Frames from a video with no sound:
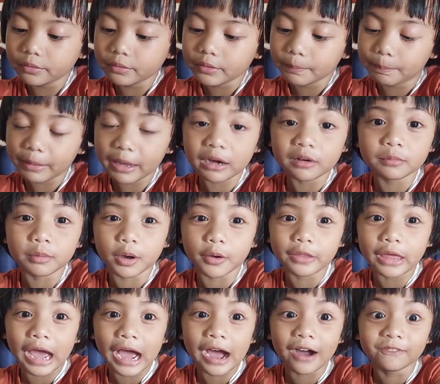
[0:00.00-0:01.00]
pyramid
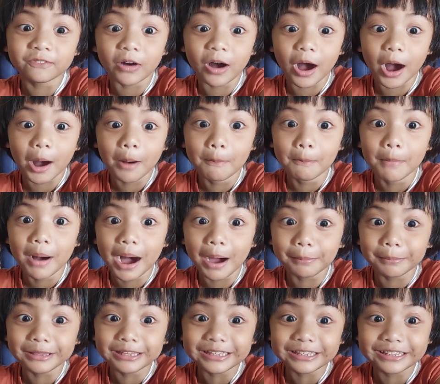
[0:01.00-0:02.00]
have a
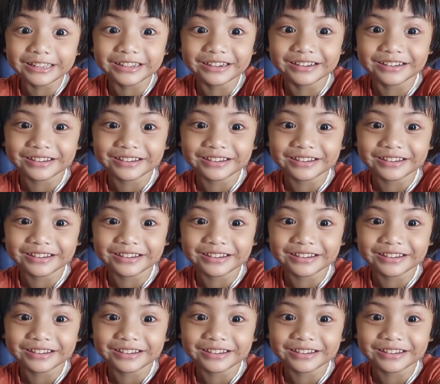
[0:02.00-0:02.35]
mummy.